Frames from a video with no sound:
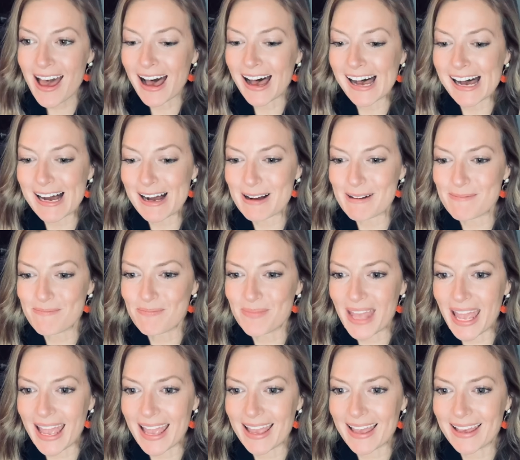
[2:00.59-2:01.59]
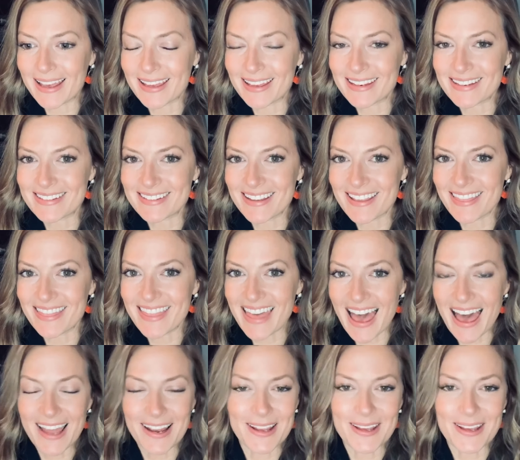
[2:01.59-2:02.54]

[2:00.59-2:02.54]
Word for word: Um, and that